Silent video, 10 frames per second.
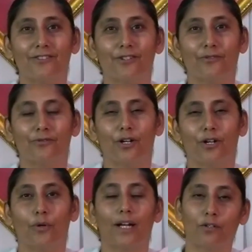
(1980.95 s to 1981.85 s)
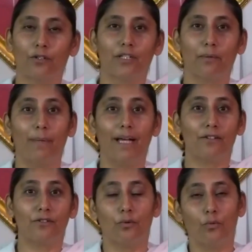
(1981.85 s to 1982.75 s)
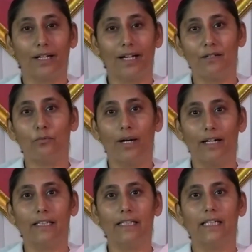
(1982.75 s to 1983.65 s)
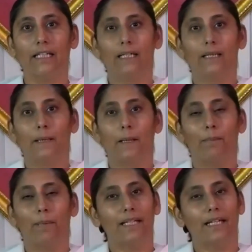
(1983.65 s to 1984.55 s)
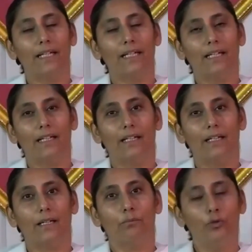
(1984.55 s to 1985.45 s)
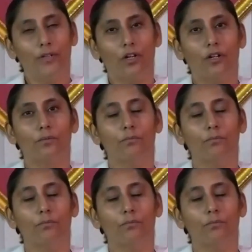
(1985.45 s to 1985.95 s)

of what I could have done better or what I did well, but then moving on,